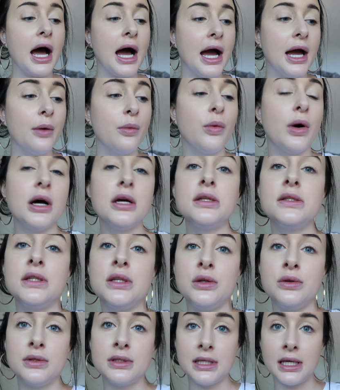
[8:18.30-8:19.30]
I was
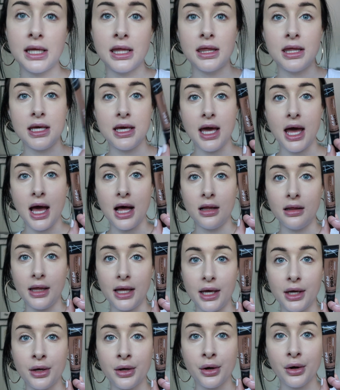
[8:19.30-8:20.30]
using the
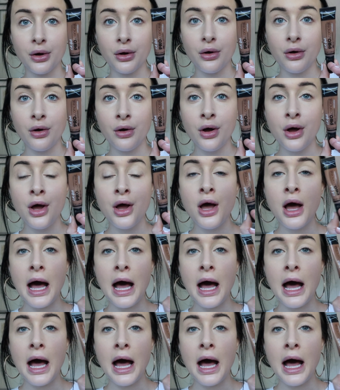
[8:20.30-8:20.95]
LA Girl,